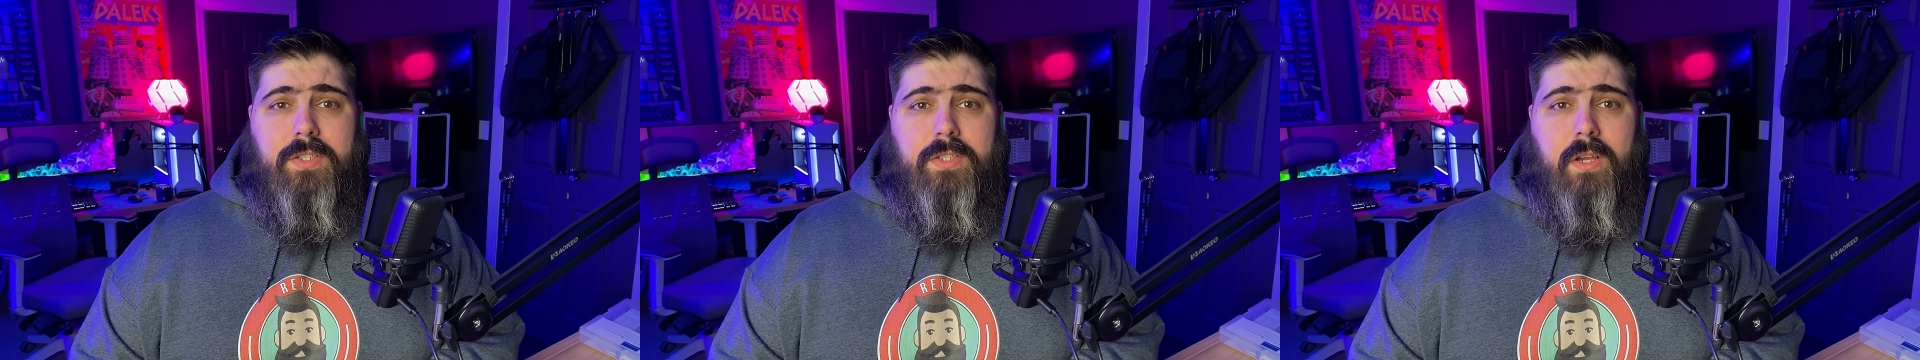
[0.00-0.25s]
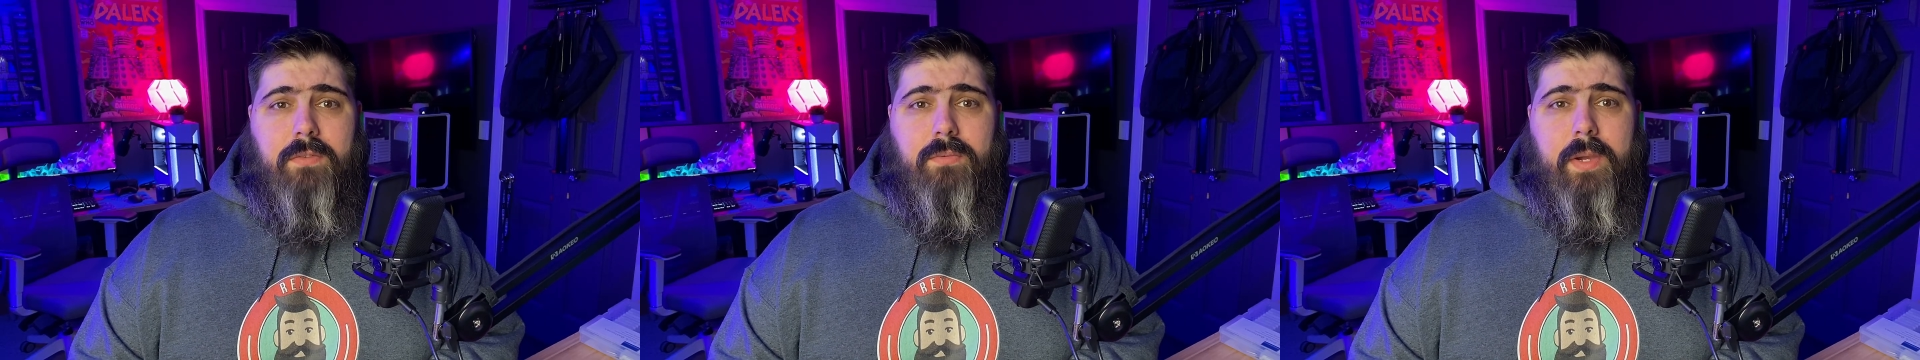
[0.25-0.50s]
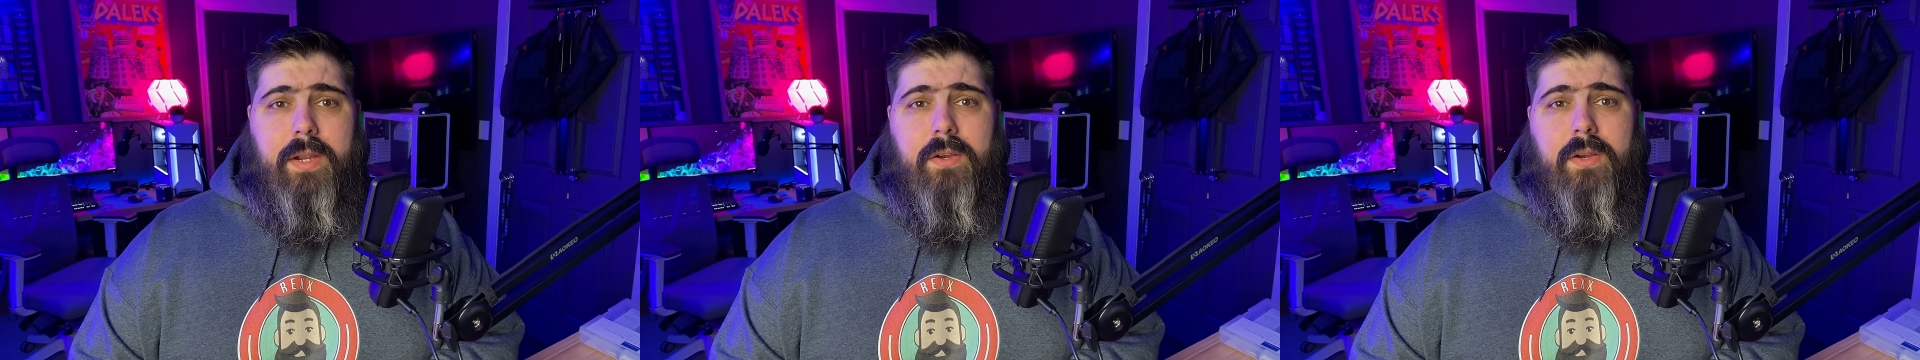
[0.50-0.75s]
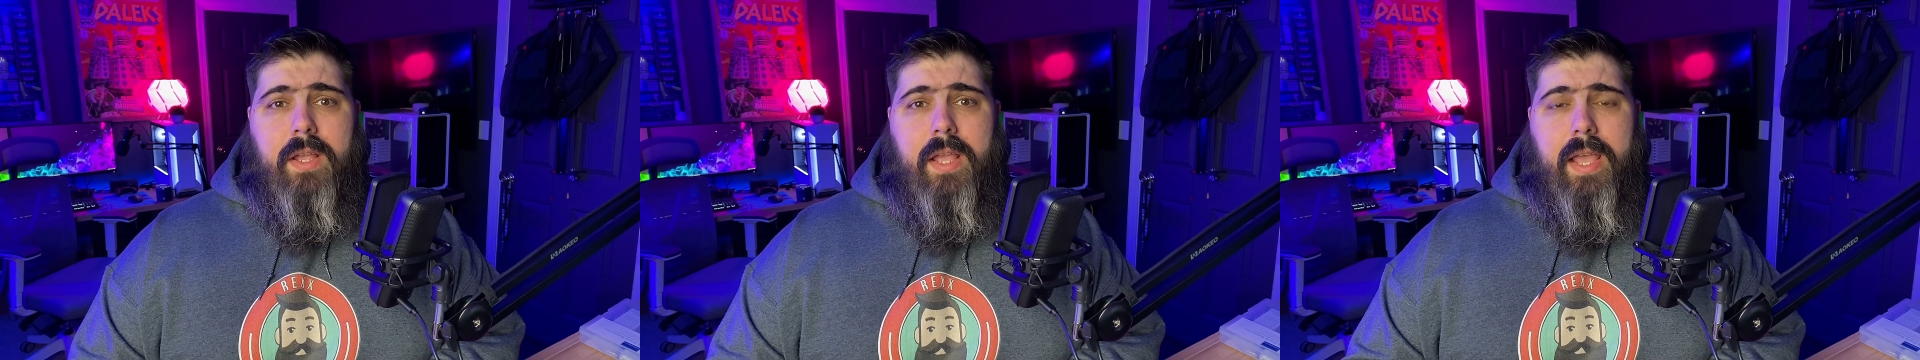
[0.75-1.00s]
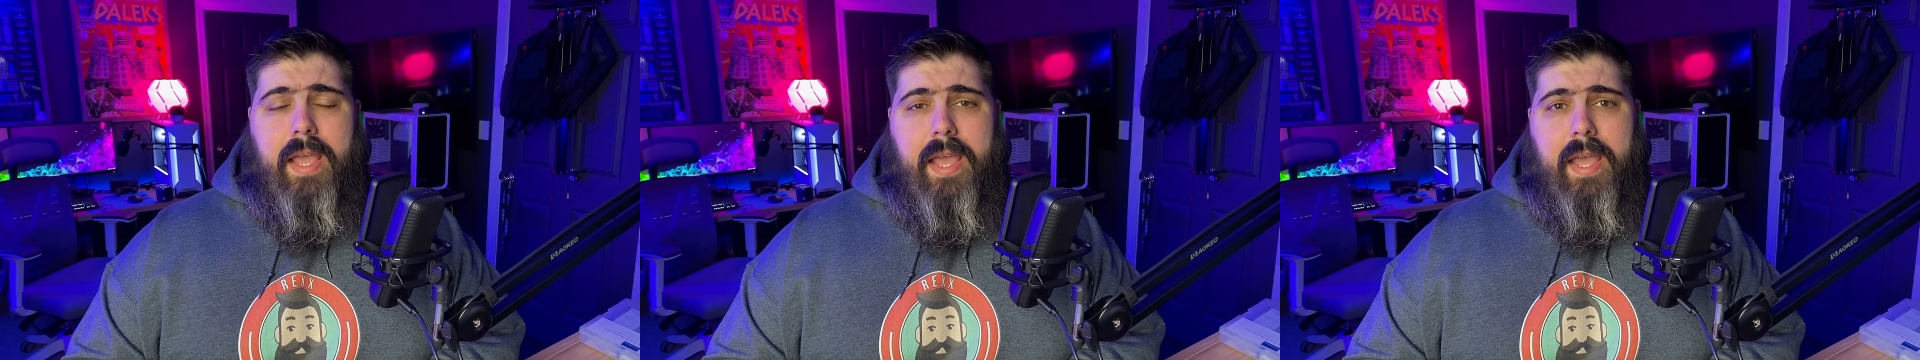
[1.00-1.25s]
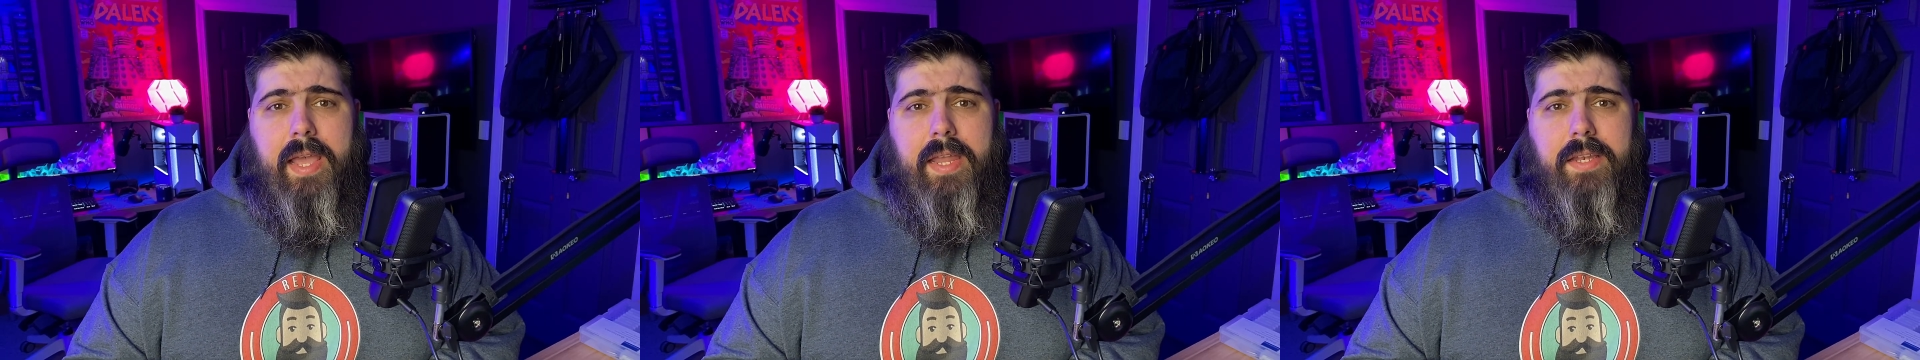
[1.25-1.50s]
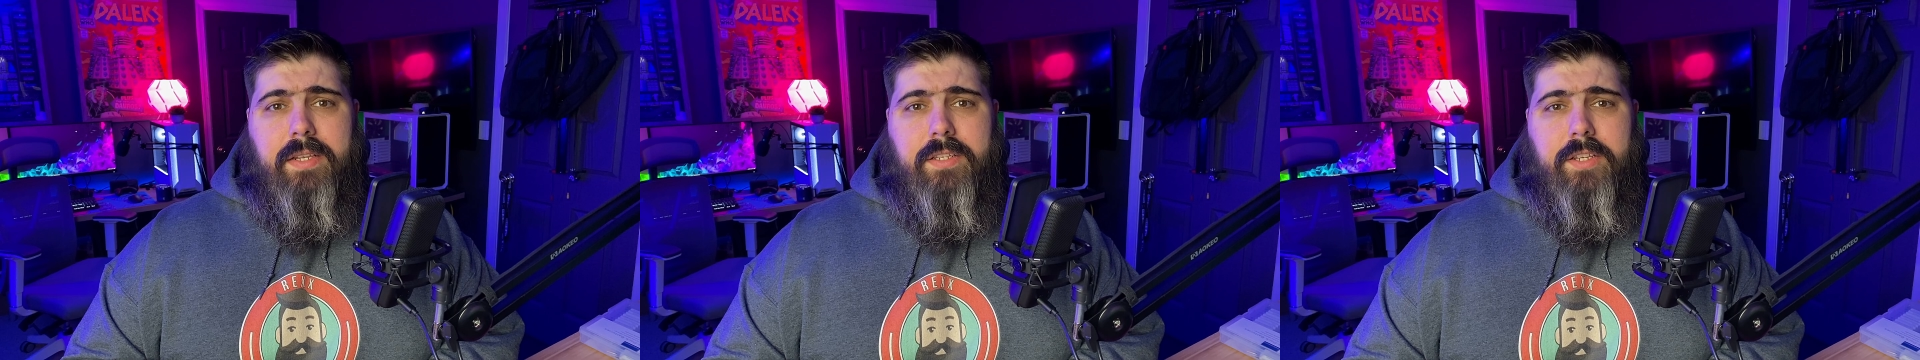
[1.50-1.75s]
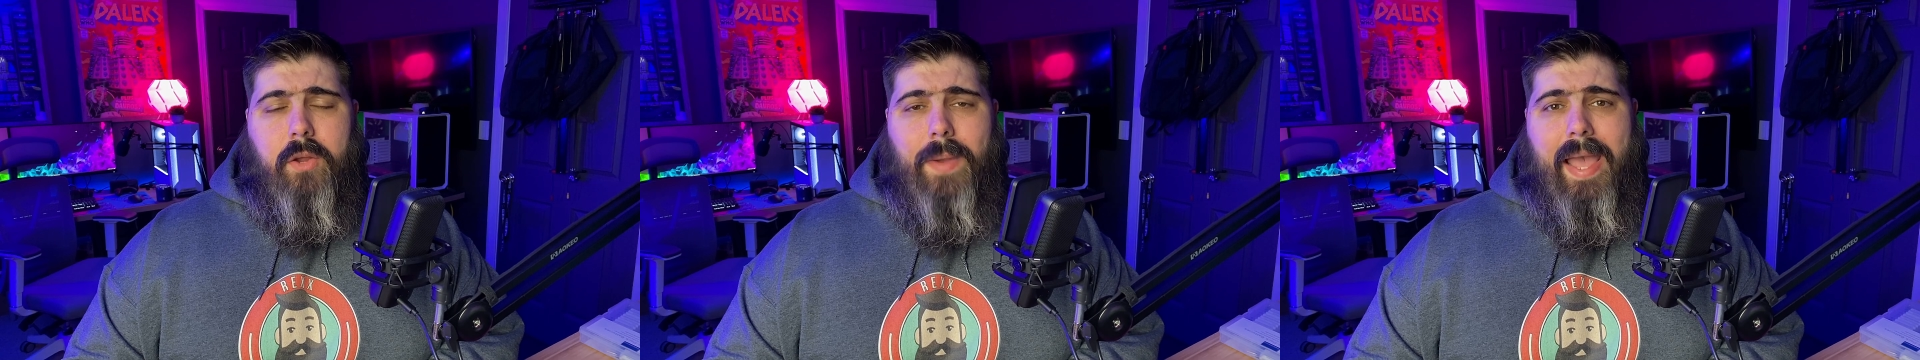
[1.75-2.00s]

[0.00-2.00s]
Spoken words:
software and, you know,